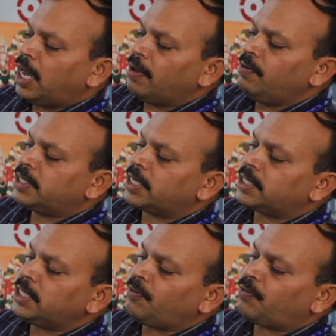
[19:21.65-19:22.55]
I will
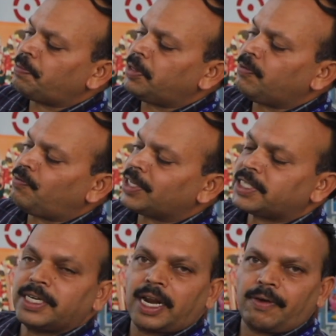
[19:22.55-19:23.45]
substitute from the
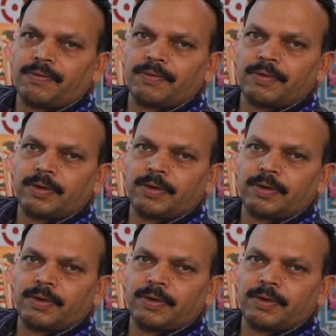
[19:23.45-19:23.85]
first graph,